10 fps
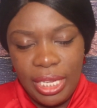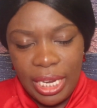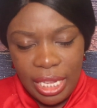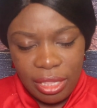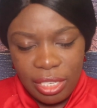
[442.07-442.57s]

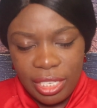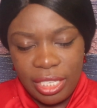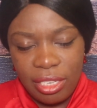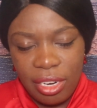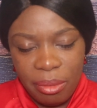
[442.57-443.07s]
and enter
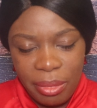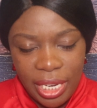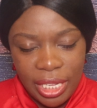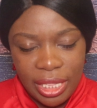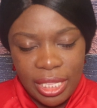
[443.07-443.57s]
into our
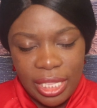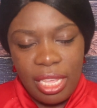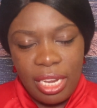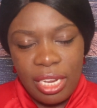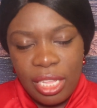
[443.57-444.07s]
minds
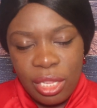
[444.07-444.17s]
and